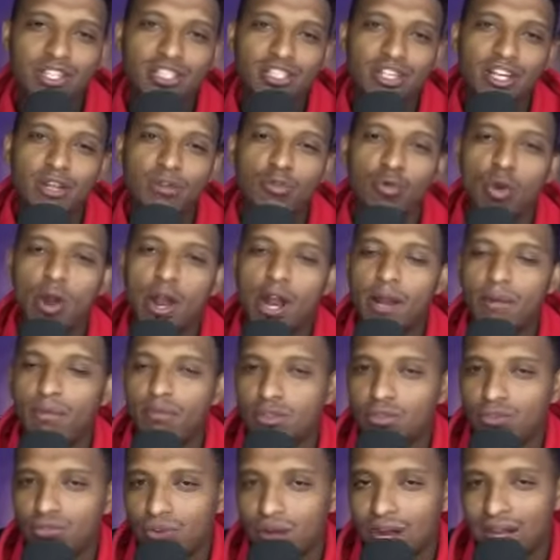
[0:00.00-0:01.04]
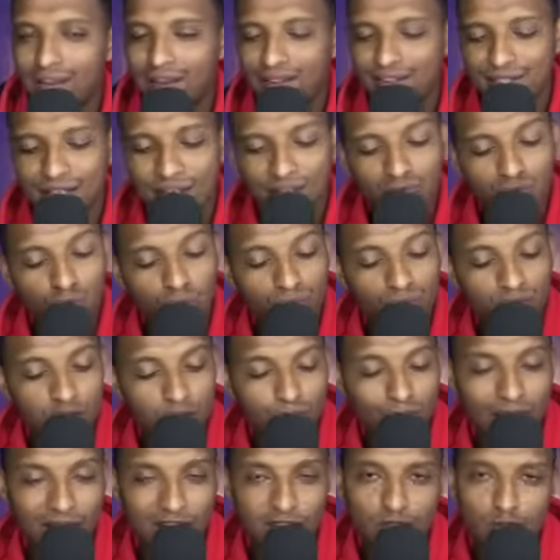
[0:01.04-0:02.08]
screen who were able to find the exact score of this match.